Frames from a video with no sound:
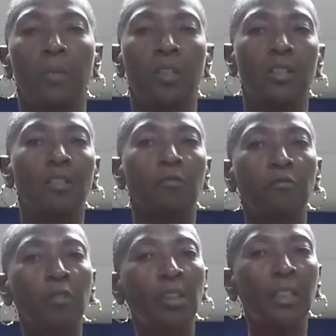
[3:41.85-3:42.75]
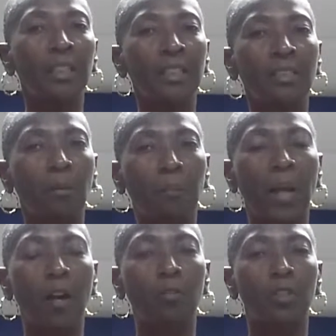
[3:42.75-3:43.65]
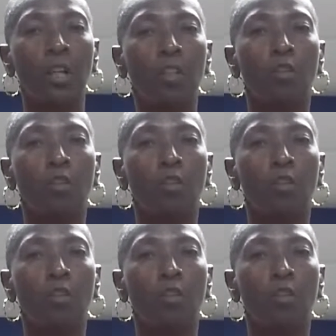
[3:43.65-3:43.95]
because it really is about